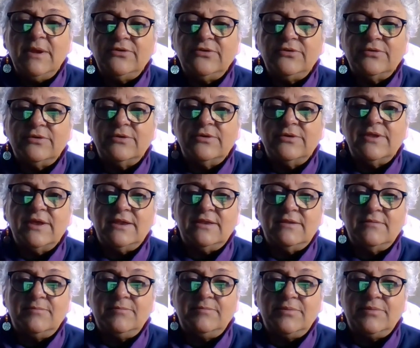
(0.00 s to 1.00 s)
sure that
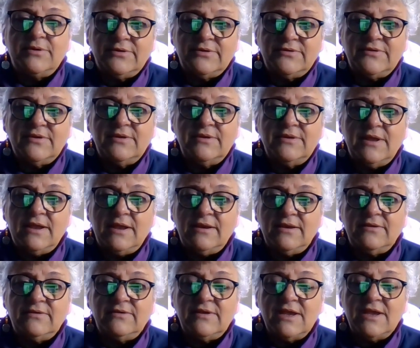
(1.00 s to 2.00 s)
the person that
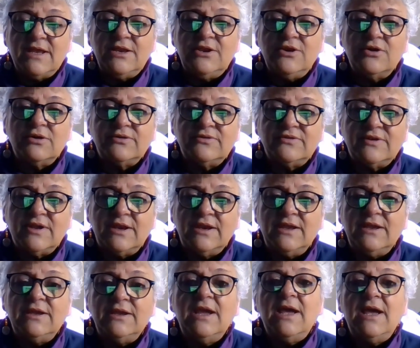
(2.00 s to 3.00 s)
is in your
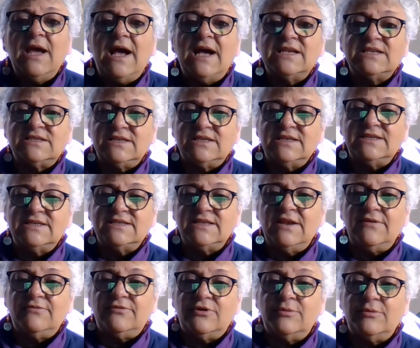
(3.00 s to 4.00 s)
study has a
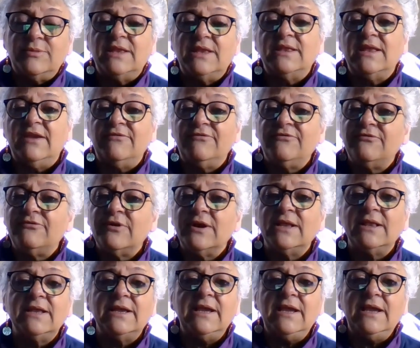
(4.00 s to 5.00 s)
consent form, that they
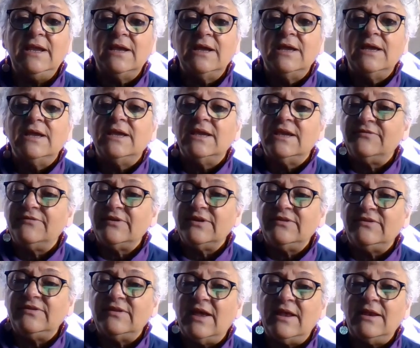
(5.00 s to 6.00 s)
freely give
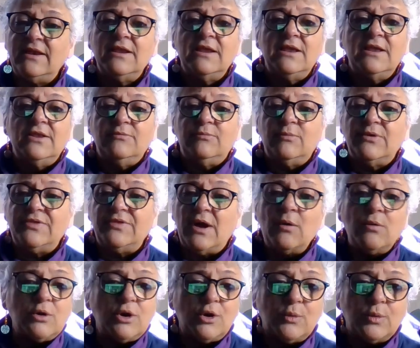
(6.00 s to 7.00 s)
consent
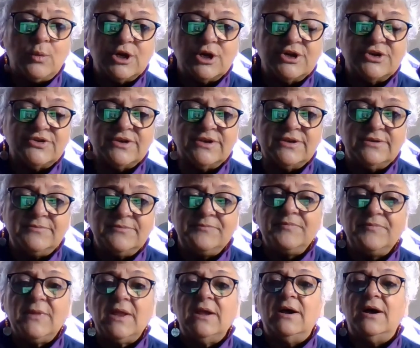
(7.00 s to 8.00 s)
without coercion.
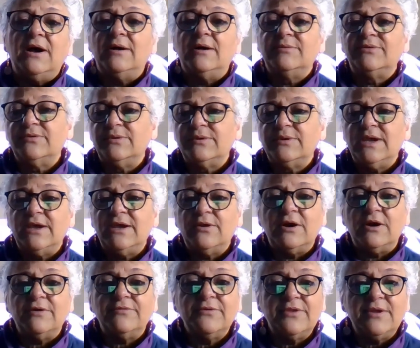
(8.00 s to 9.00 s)
So you can't
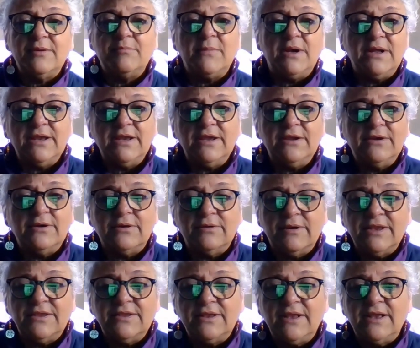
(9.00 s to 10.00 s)
offer them money or
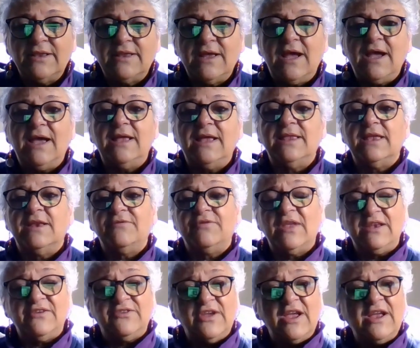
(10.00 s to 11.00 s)
anything like that. And that if
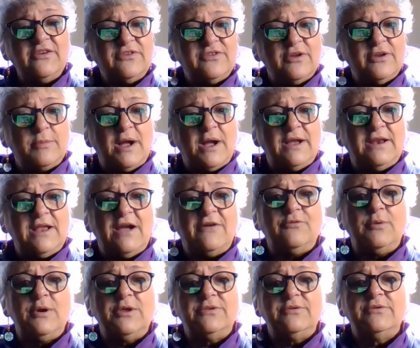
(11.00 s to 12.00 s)
they change their mind
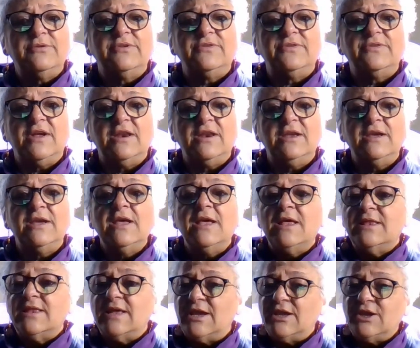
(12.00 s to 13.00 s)
halfway through the study,
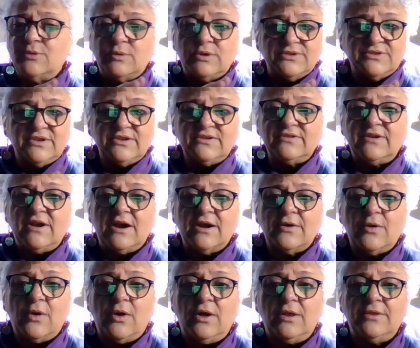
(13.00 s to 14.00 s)
that you will
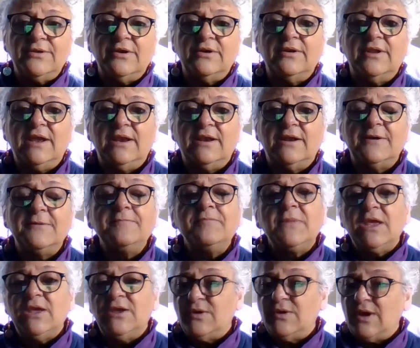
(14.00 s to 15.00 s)
discard all their data.
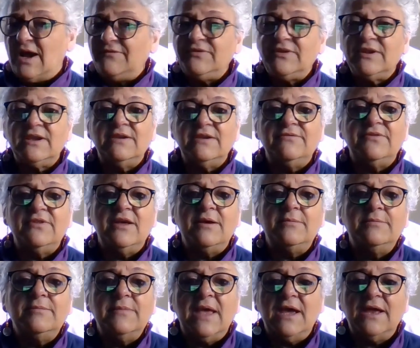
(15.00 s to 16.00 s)
You have to give
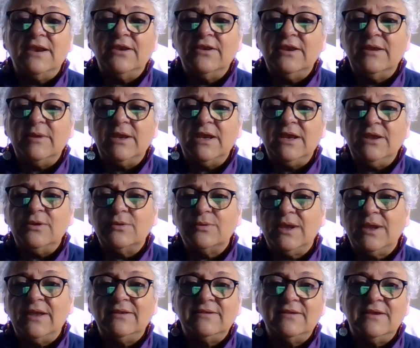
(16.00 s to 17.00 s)
them anonymity. You
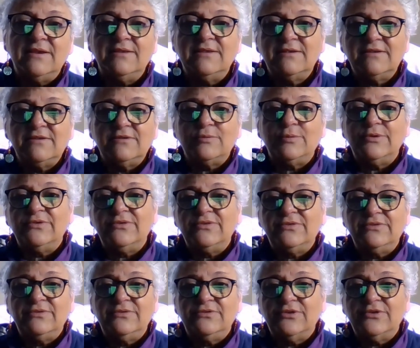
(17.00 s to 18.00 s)
can't say, this is what
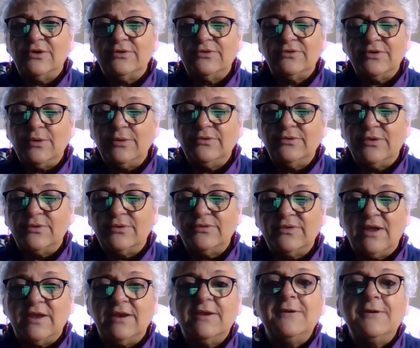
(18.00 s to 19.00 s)
so-and-so
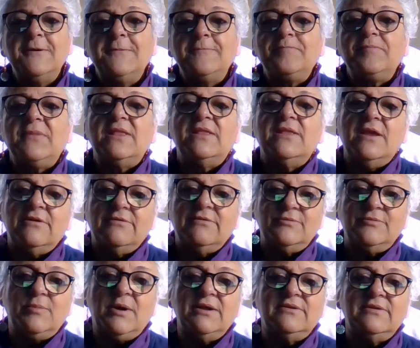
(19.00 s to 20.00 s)
said. Their
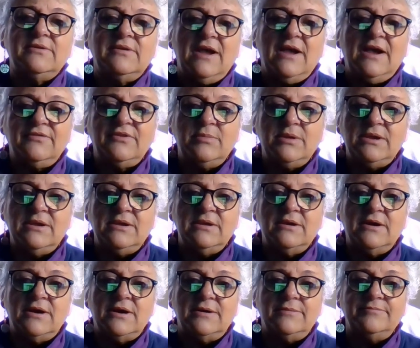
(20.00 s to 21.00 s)
responses have to
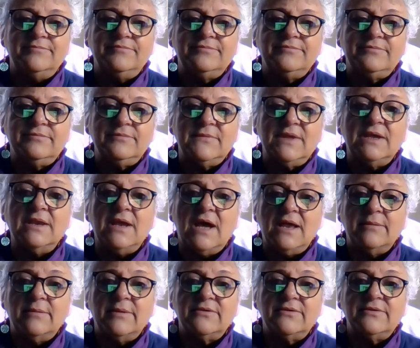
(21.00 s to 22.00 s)
be
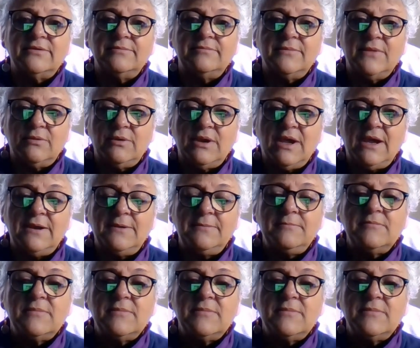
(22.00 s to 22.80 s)
anonymous, okay?